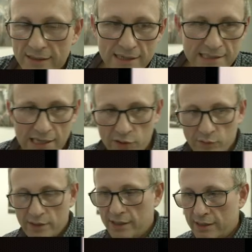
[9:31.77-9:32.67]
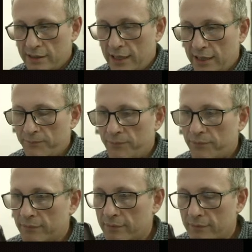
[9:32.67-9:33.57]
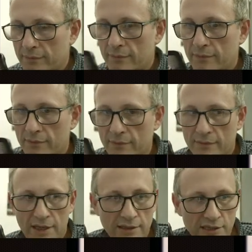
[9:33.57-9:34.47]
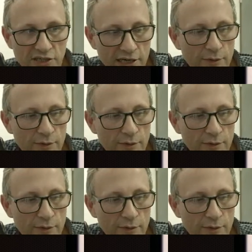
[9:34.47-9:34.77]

So, um, in the Czech